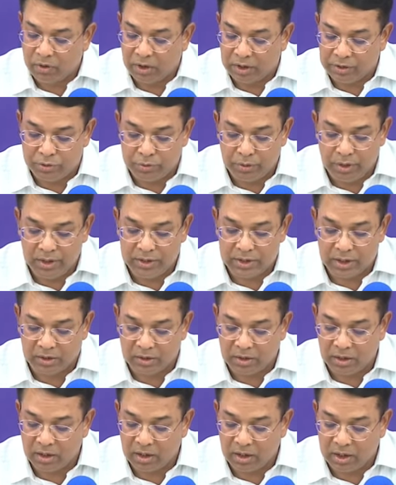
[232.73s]
ensuing
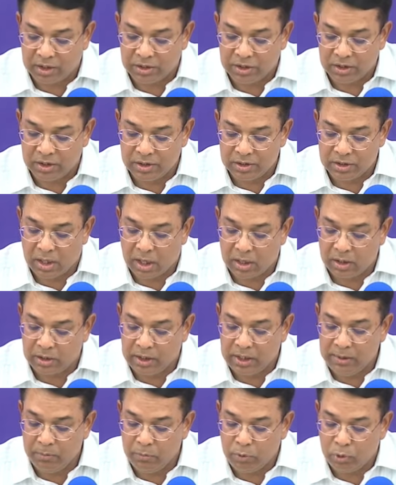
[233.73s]
general elections are
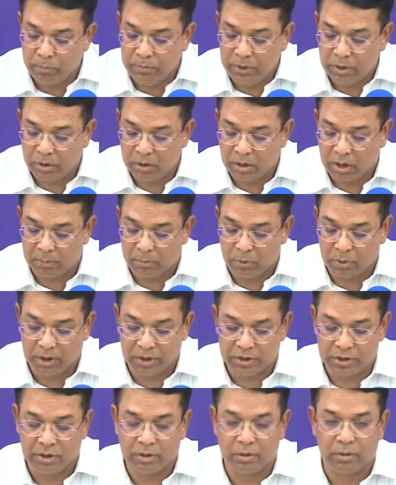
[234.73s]
deemed to be on
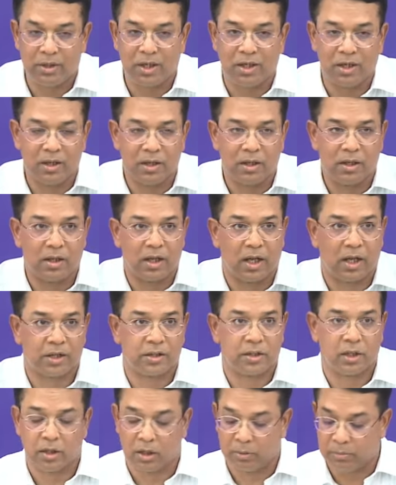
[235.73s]
deputation to the
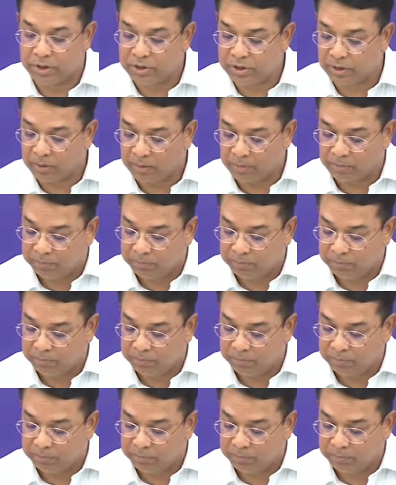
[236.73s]
election commission.